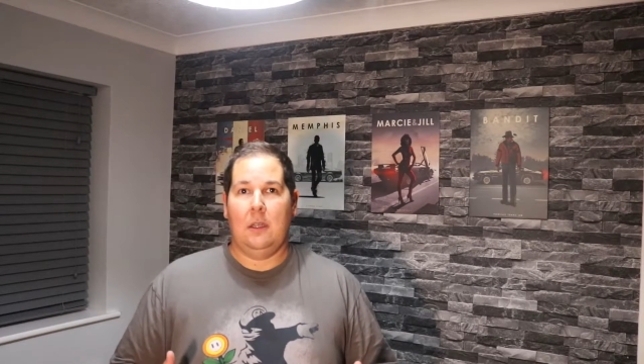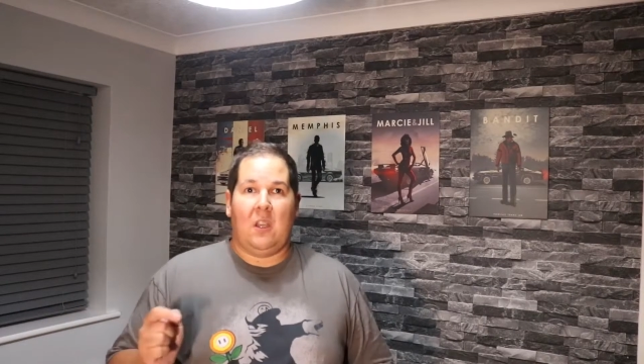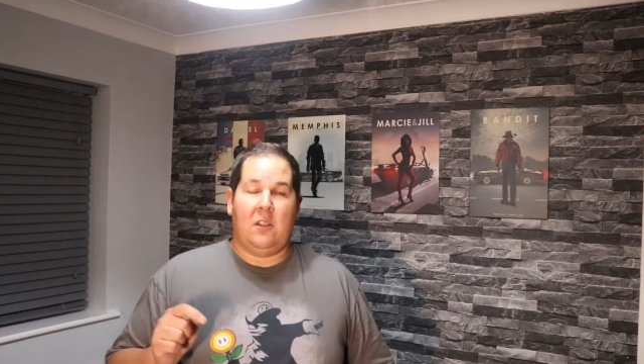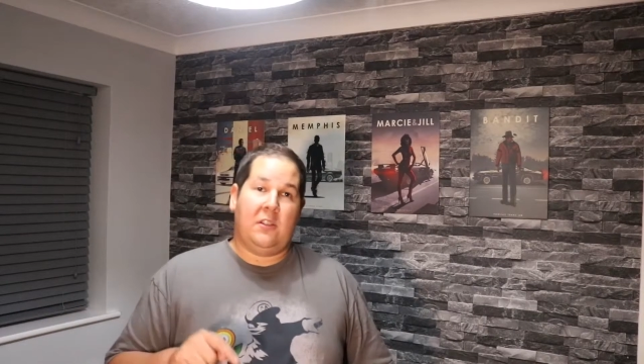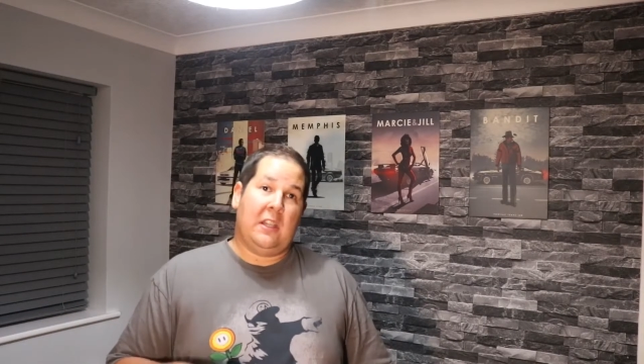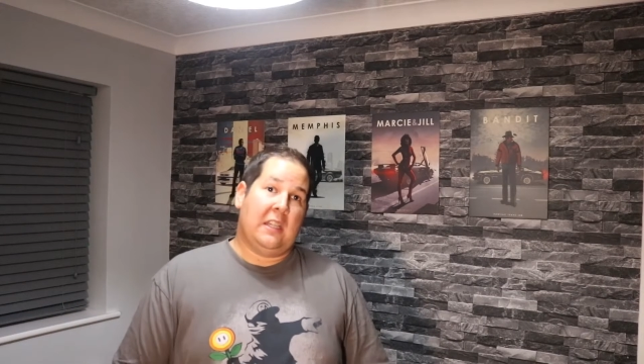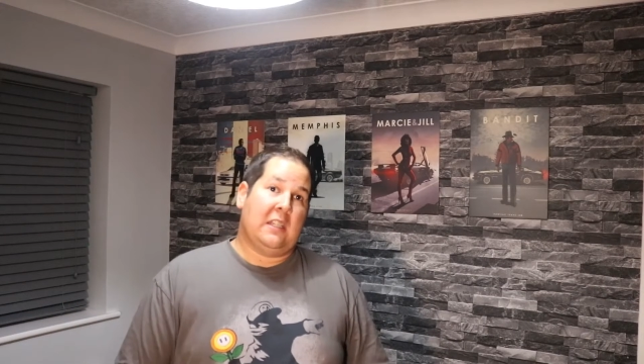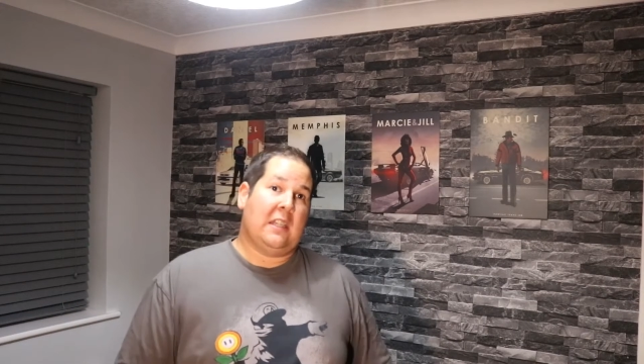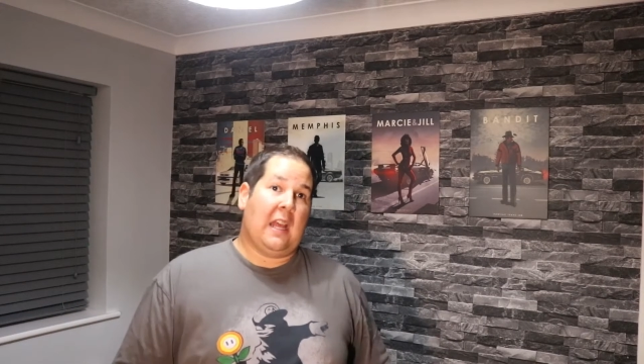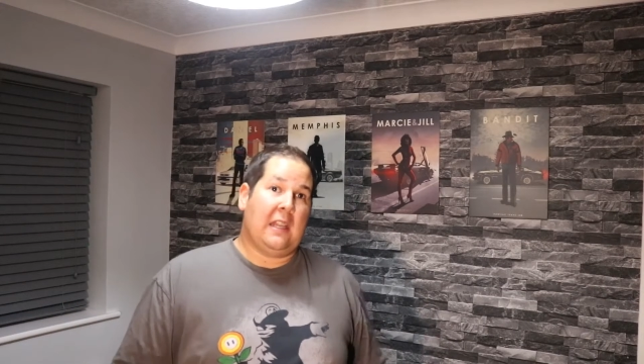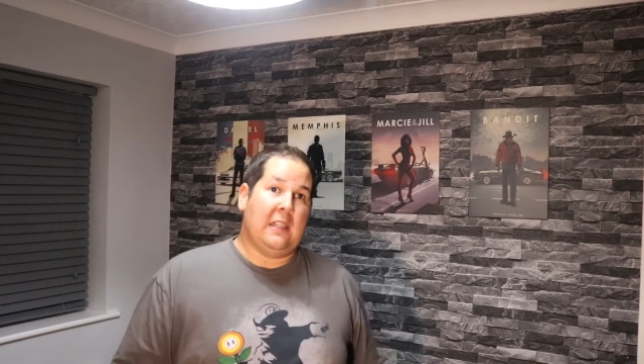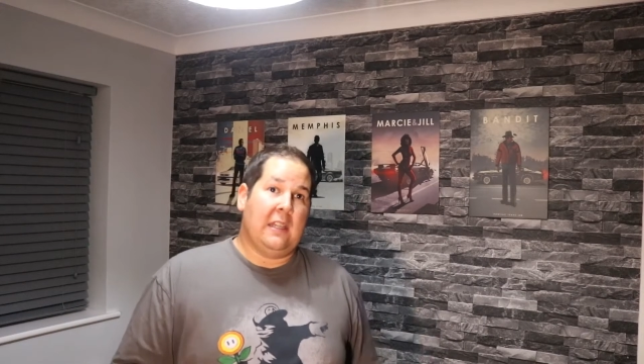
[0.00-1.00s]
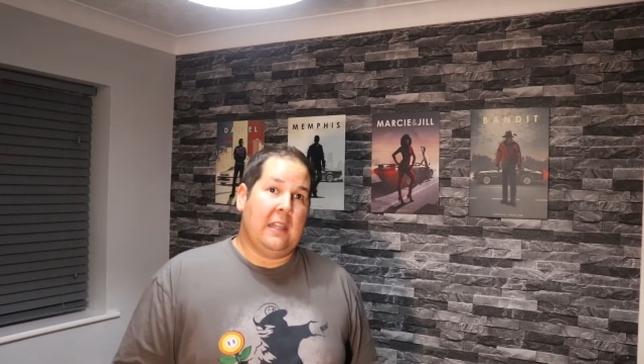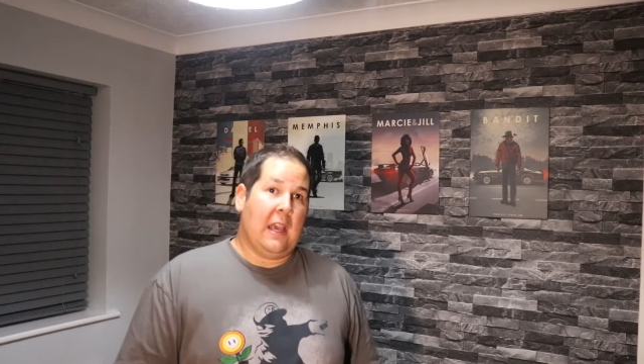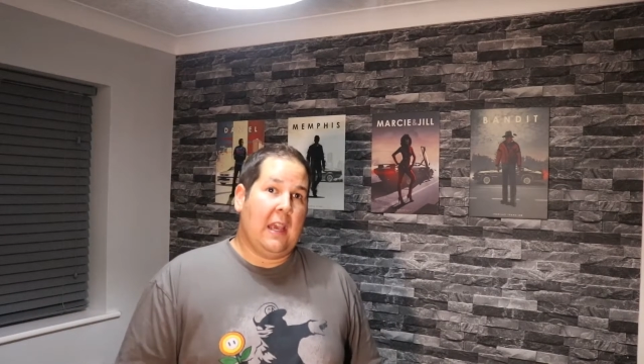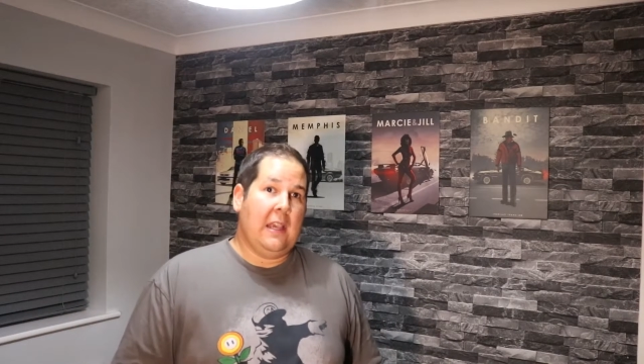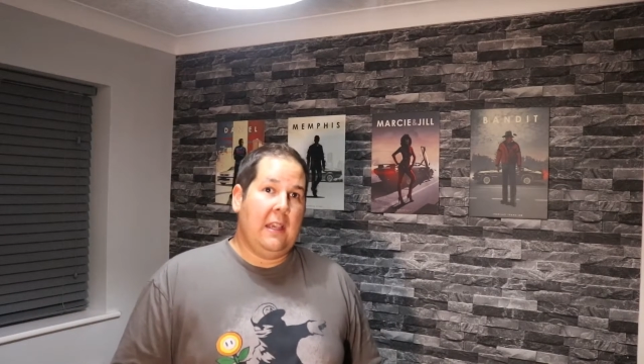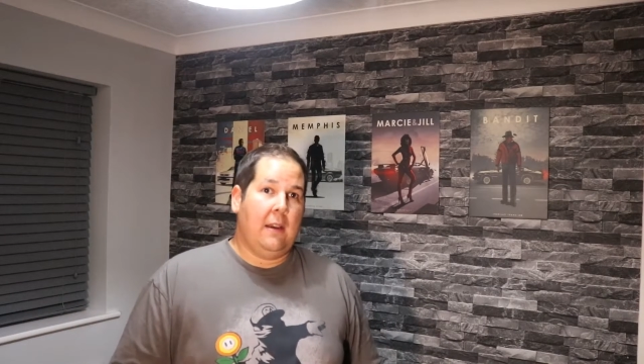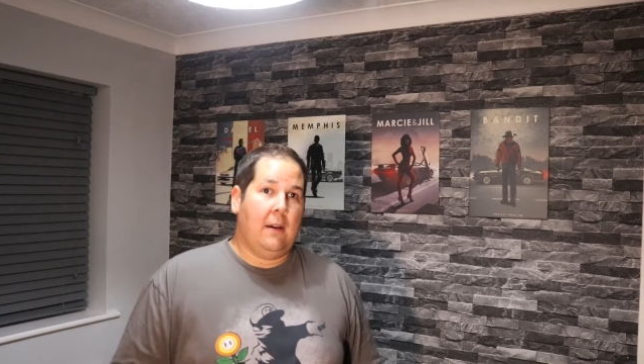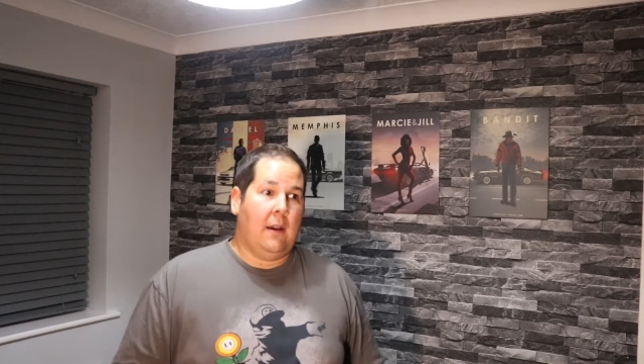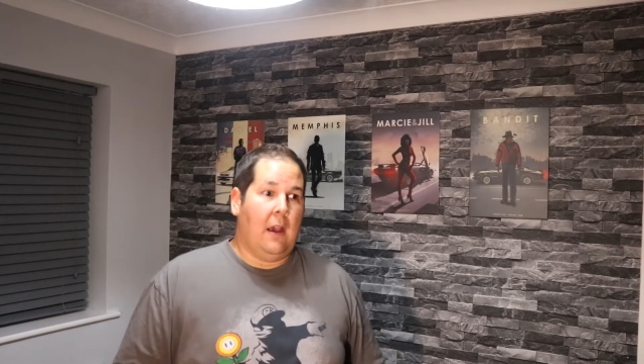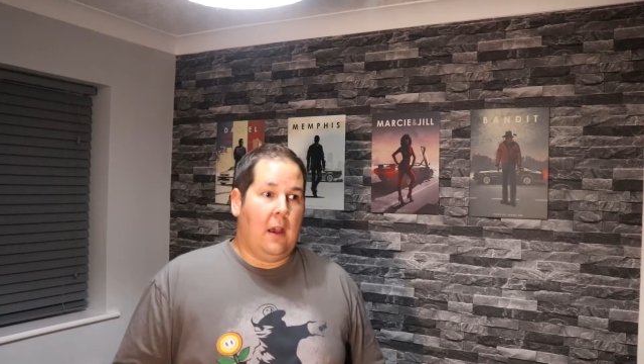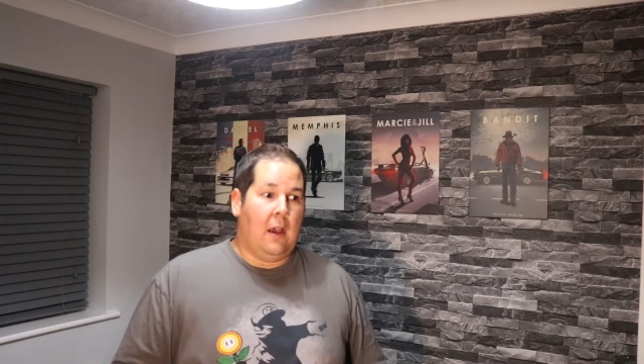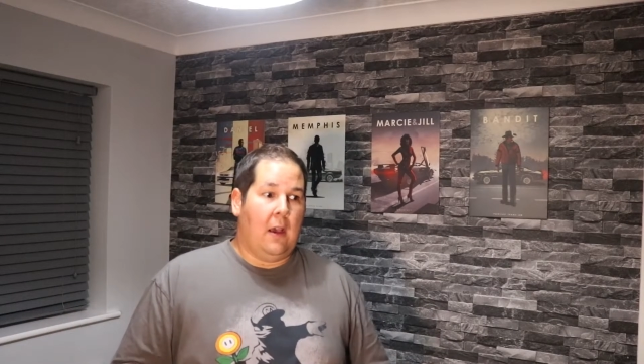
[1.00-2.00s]
as things stand today,
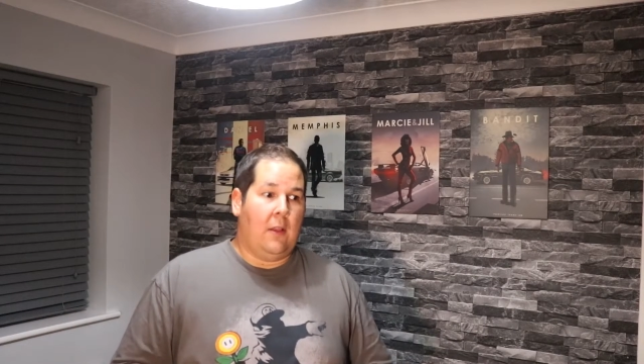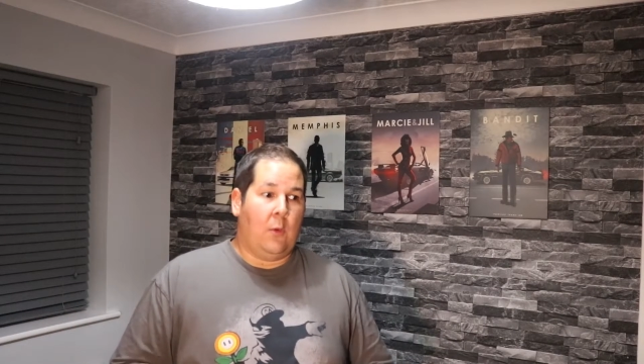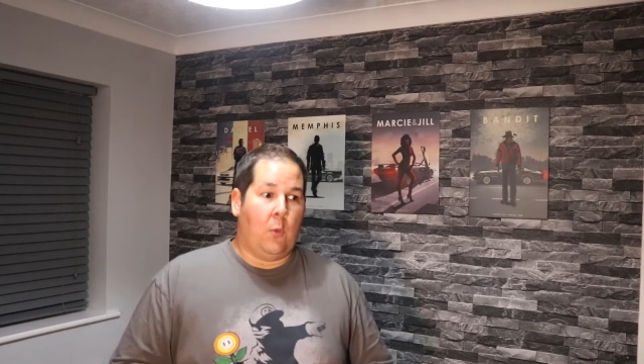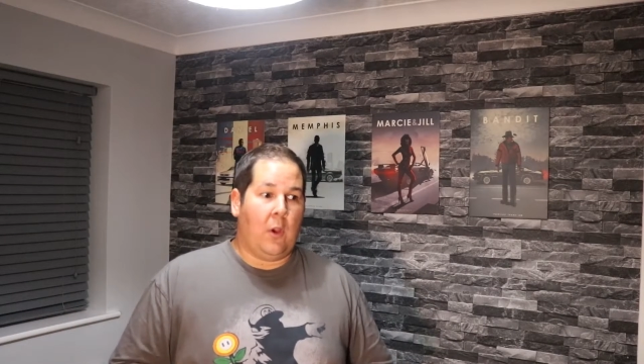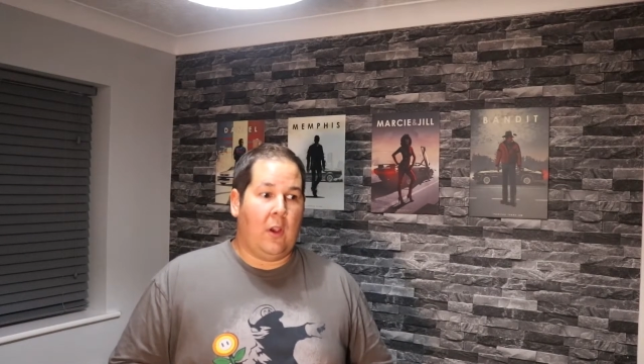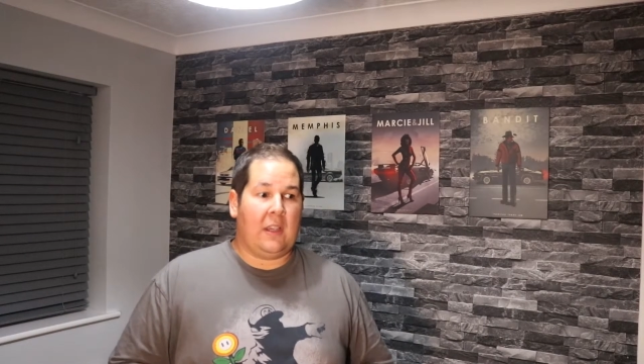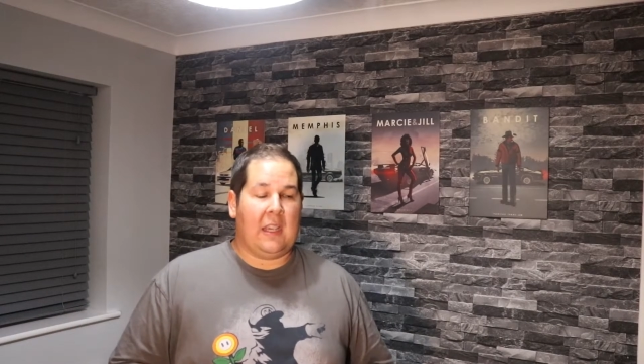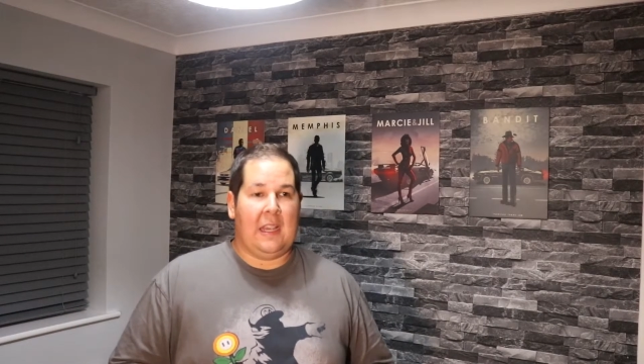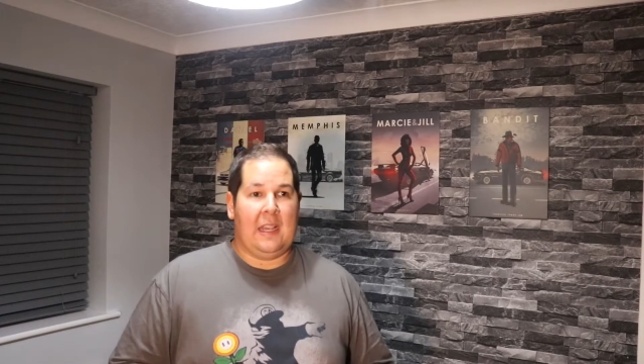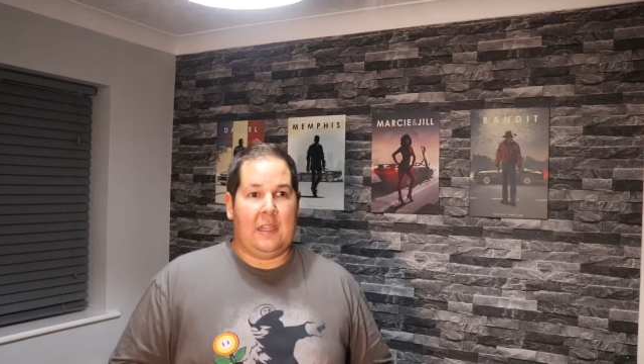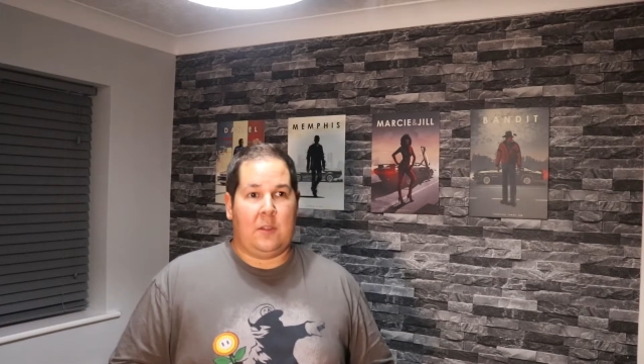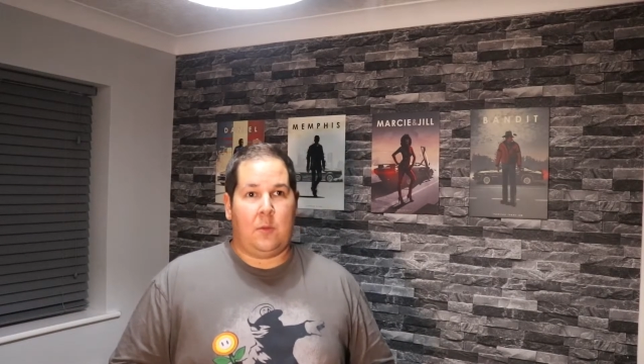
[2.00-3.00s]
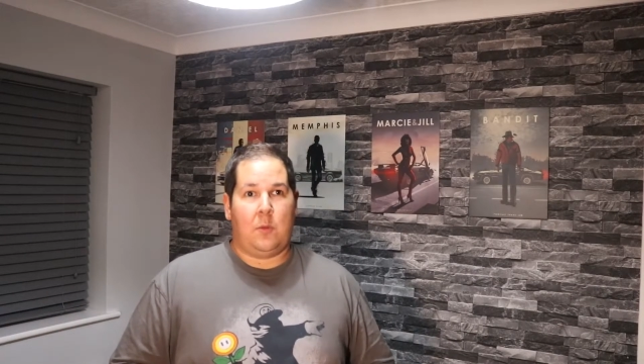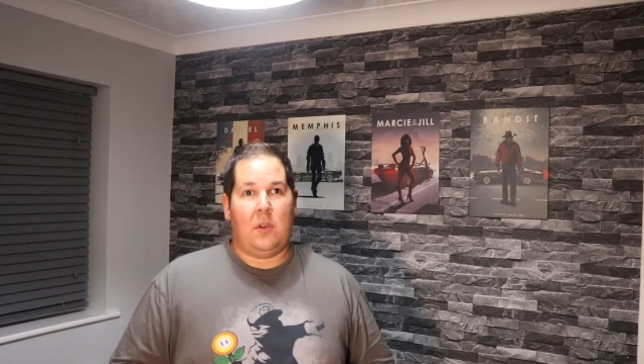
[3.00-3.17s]
the work is